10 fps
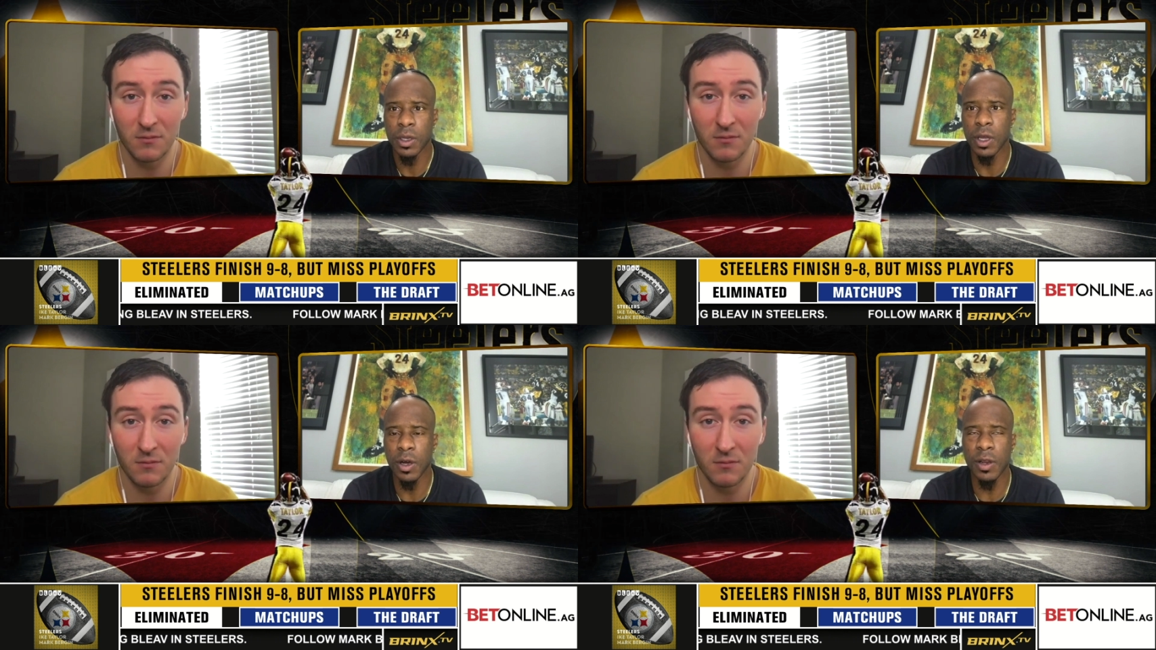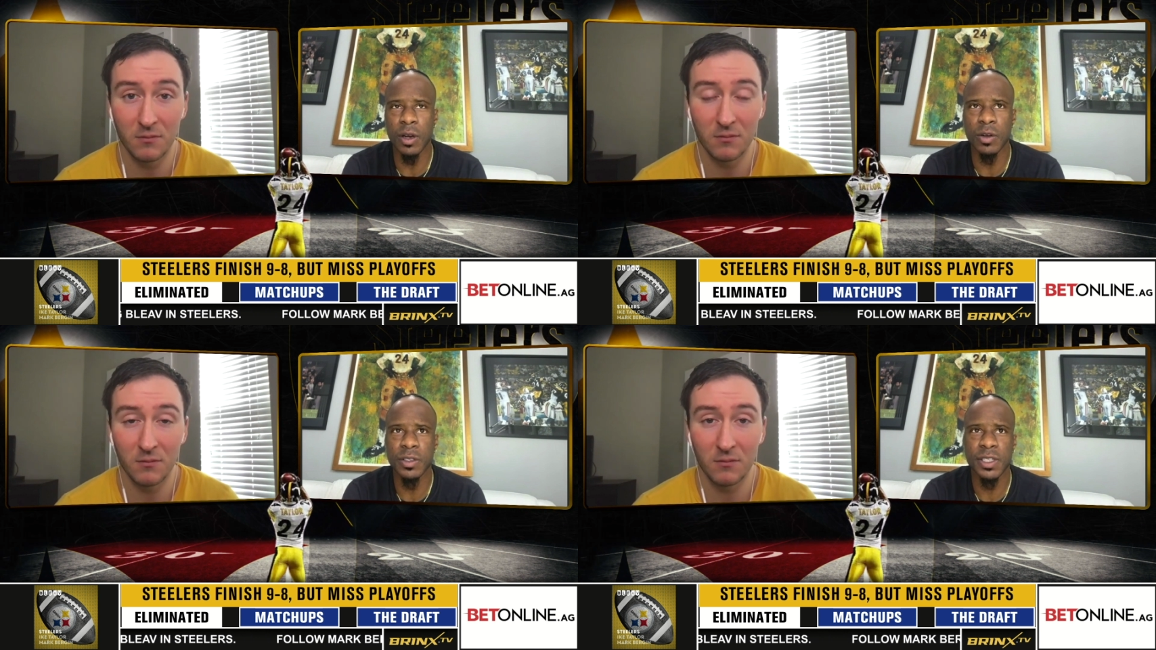Speaker 1: The only
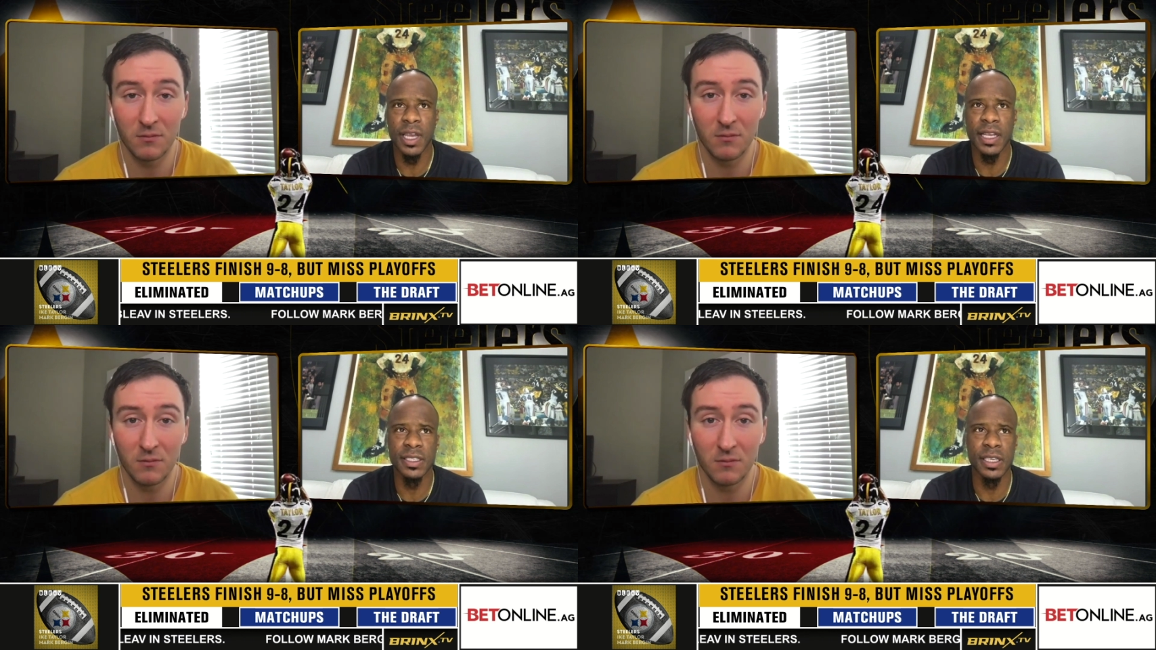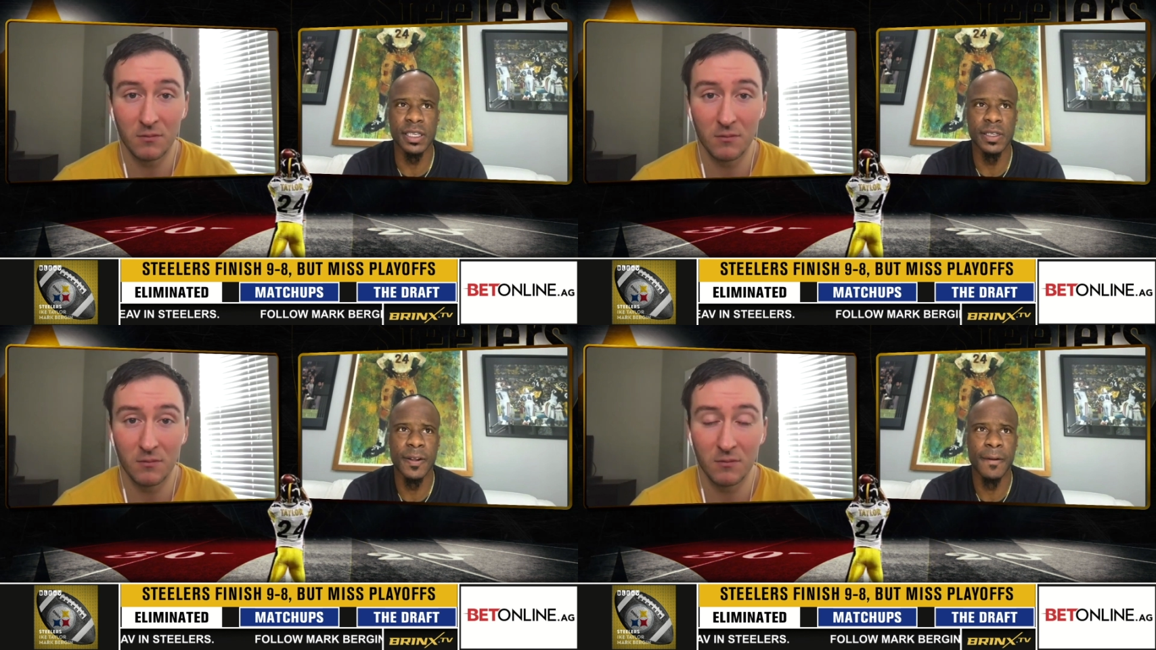O C I
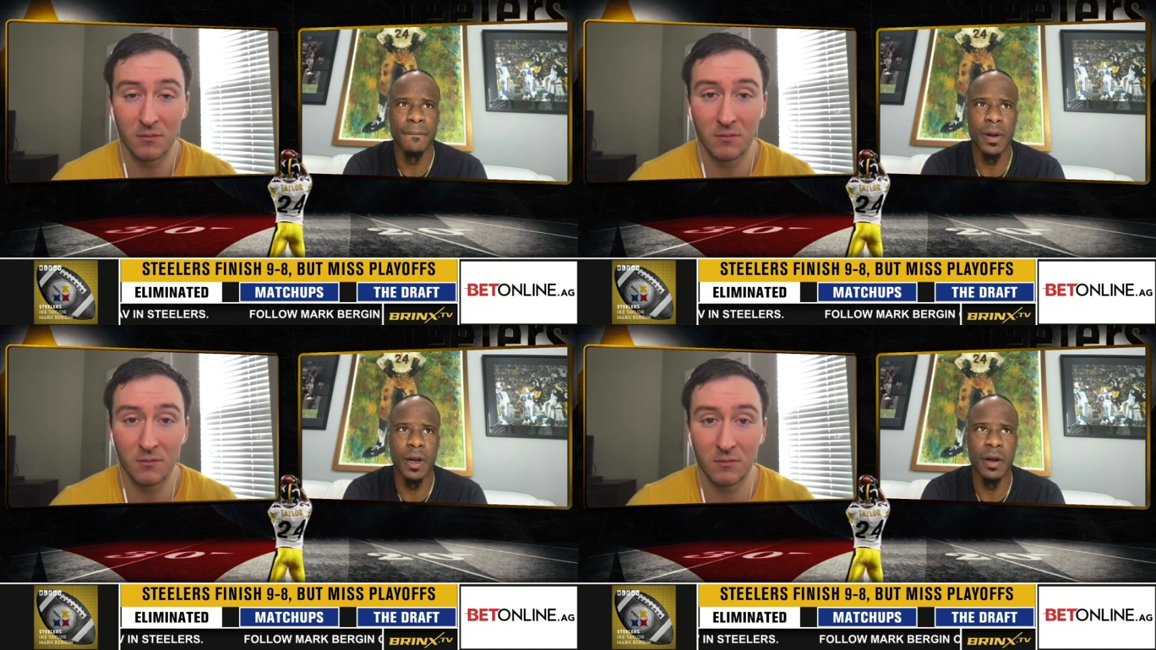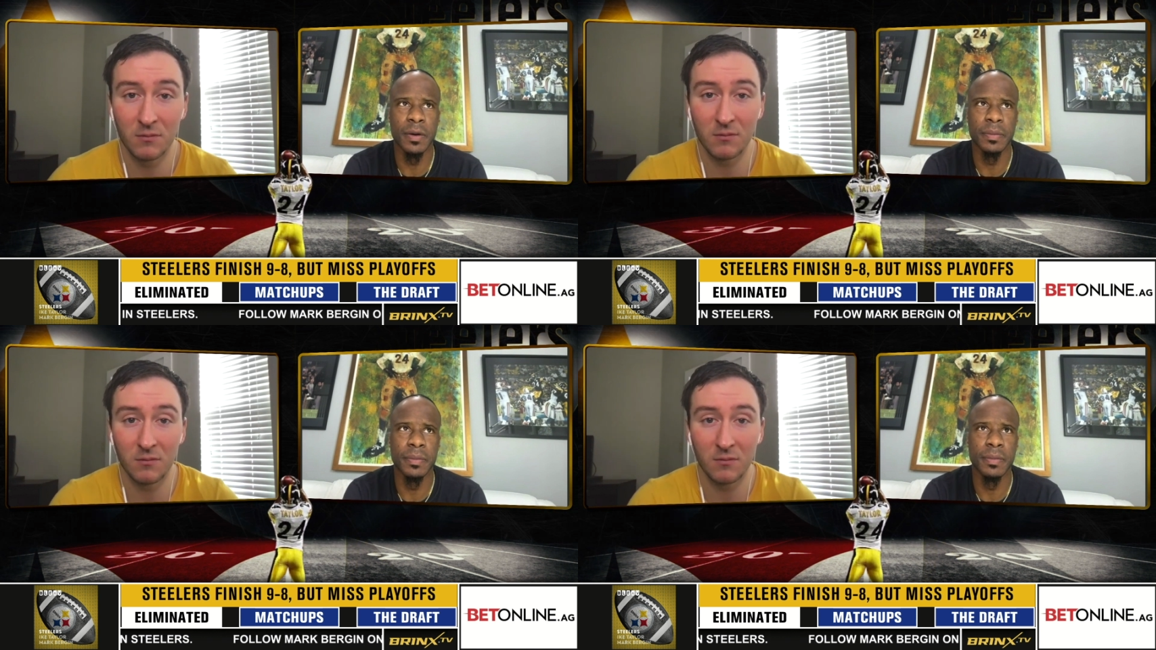see um,